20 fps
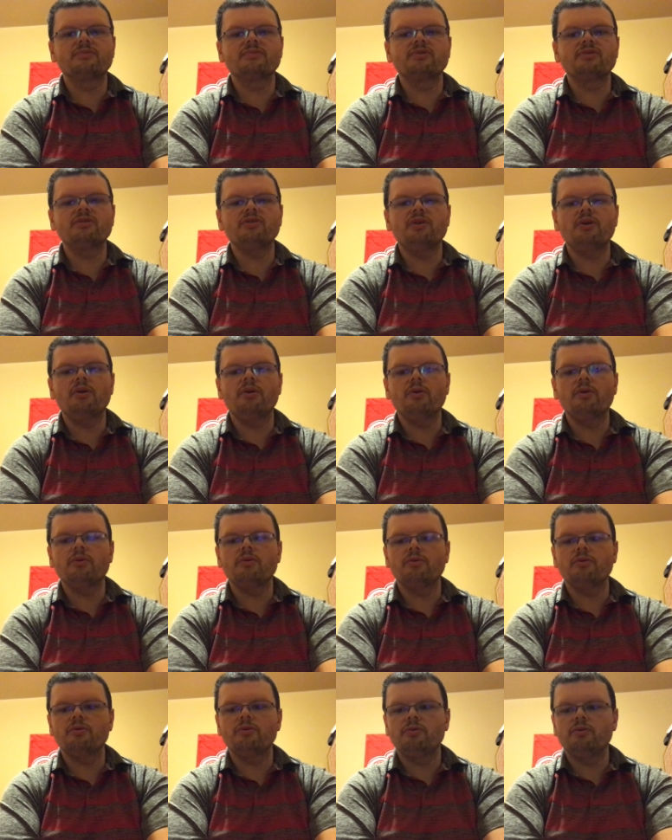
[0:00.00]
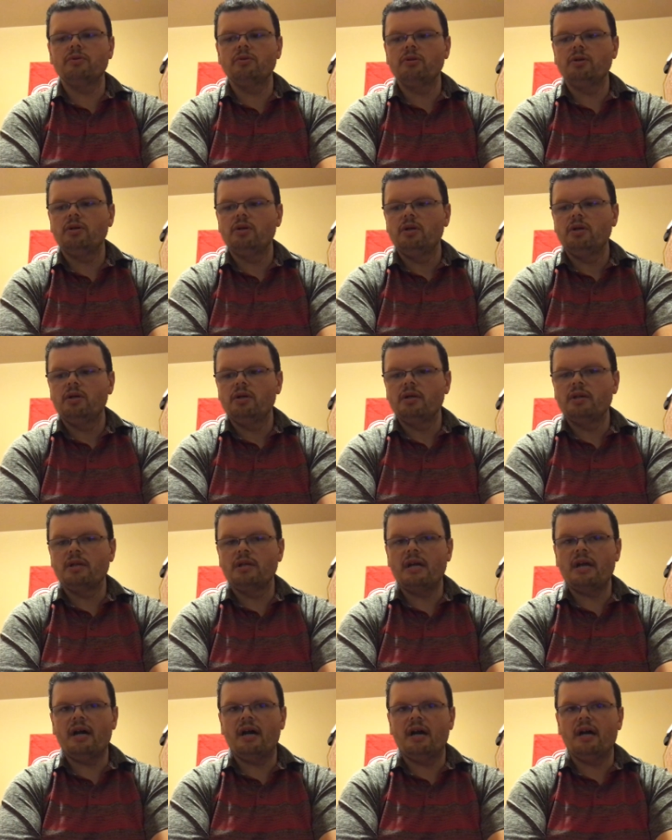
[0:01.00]
so,
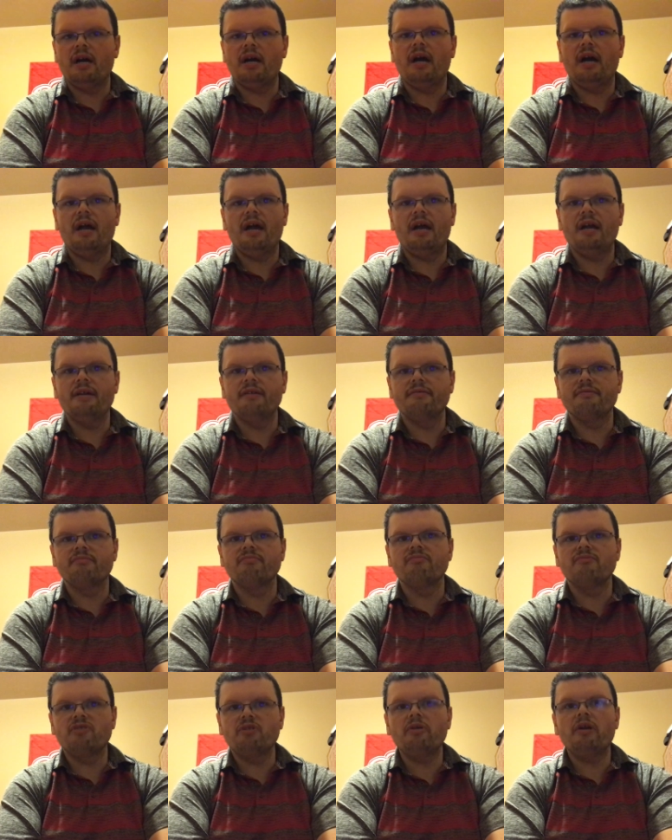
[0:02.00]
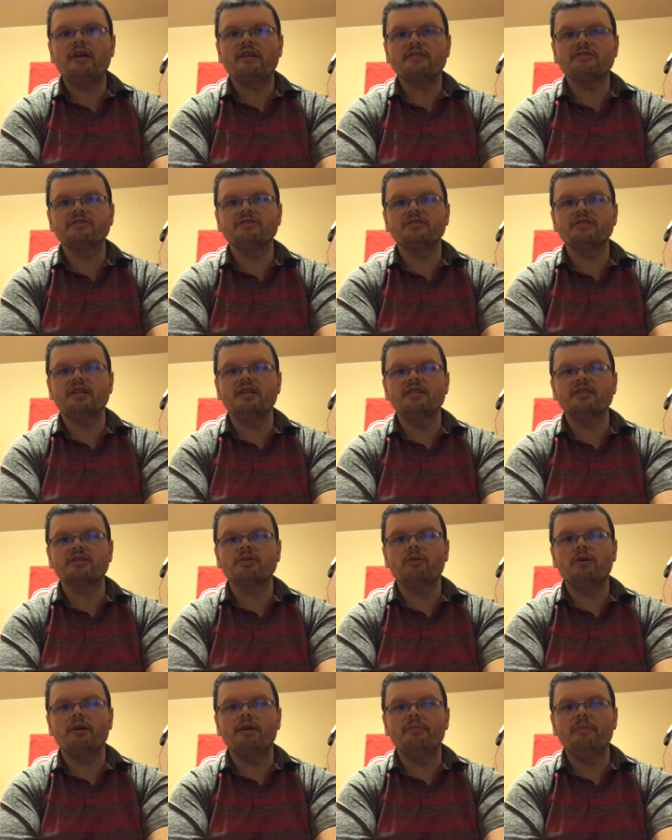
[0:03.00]
yeah, I do exercise
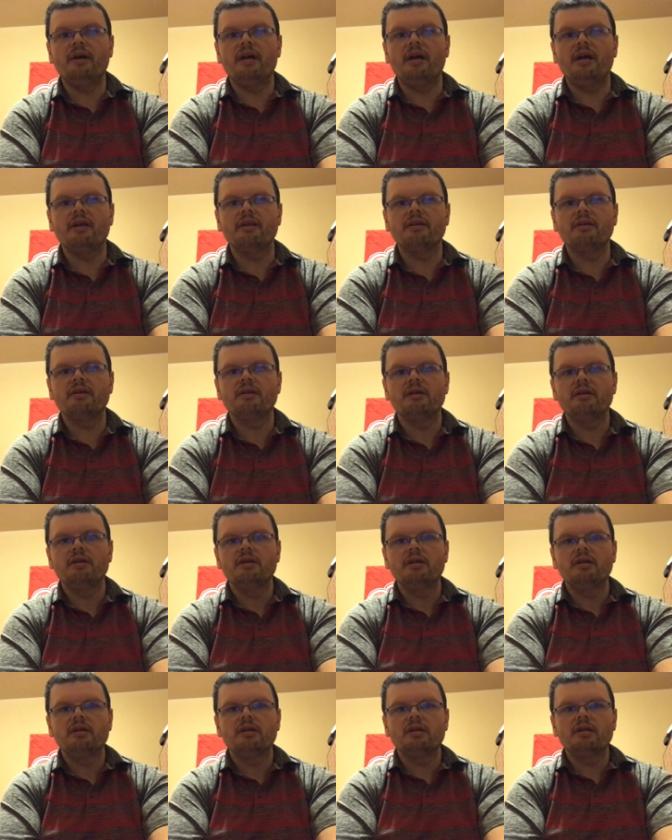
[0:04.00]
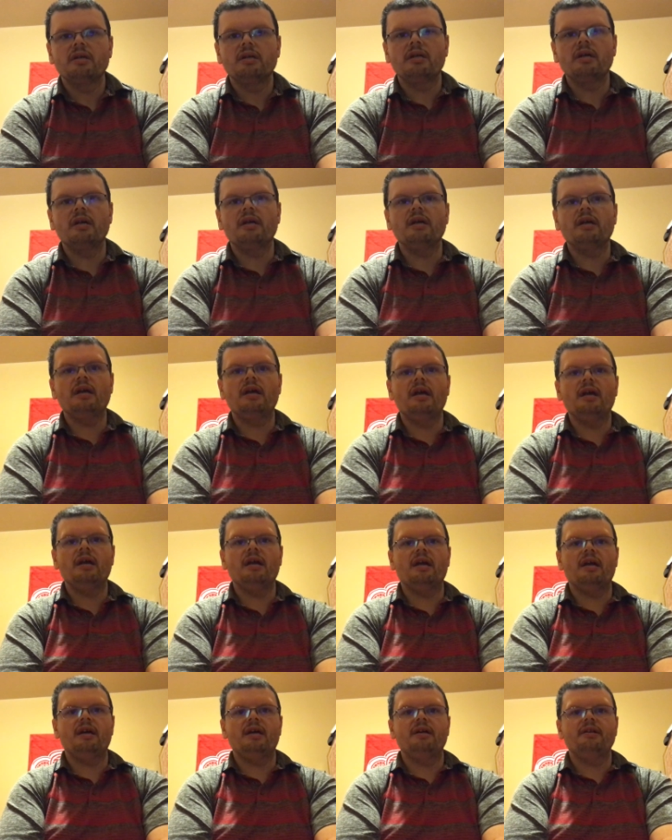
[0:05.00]
quite a bit.
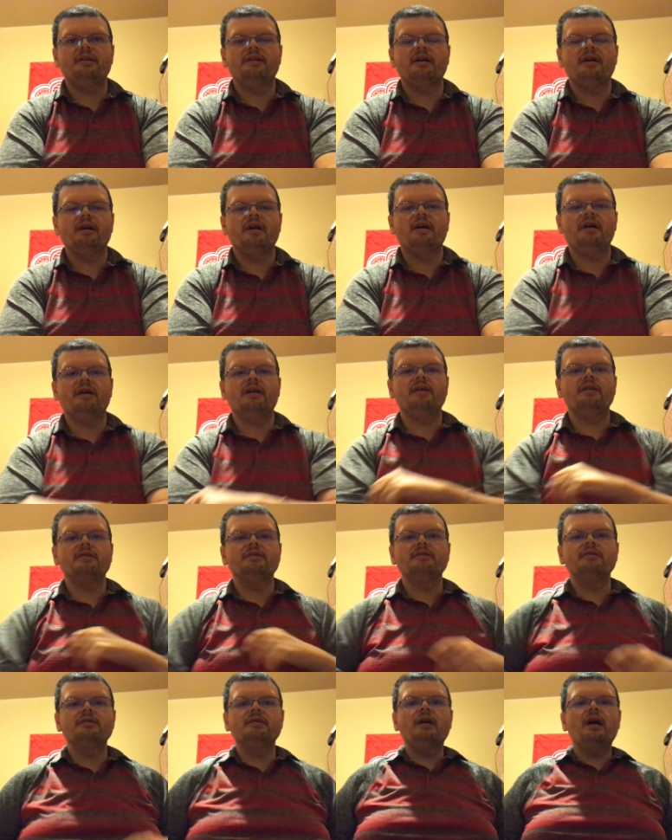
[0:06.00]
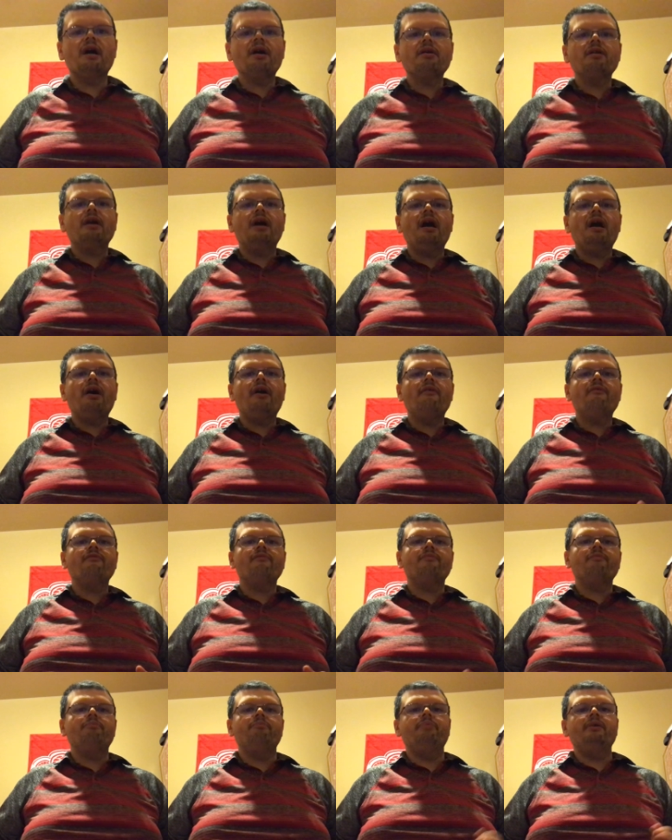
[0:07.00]
And uh, I don't have
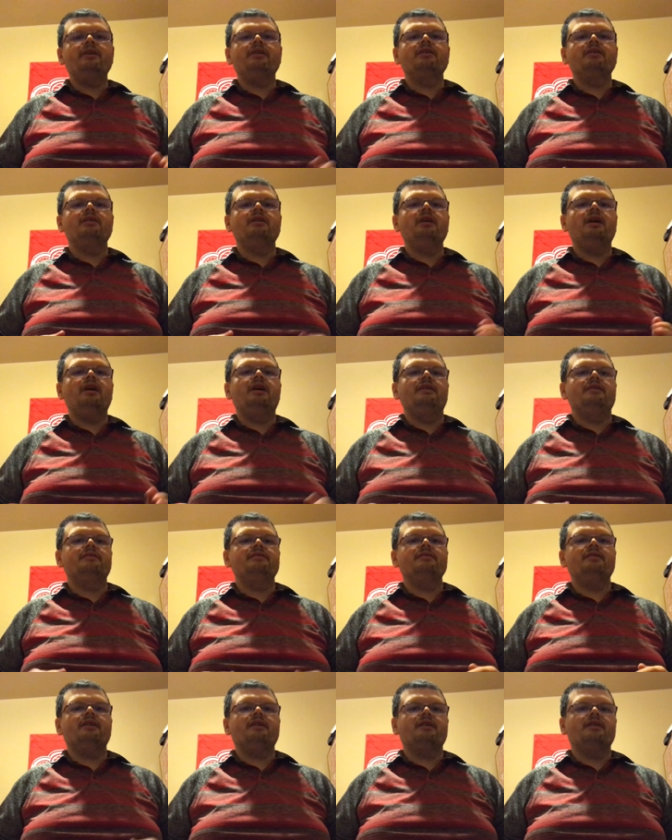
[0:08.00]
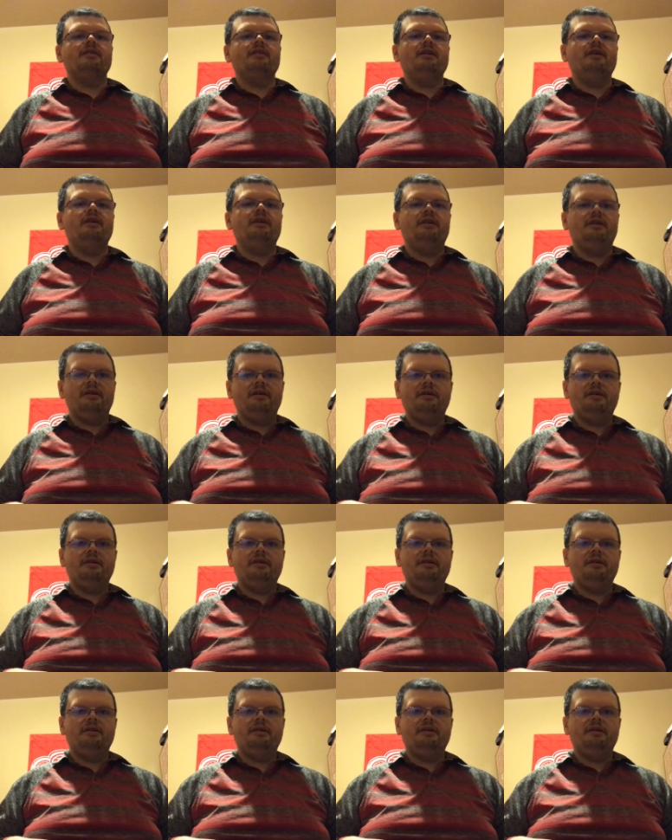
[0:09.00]
big gut like I did.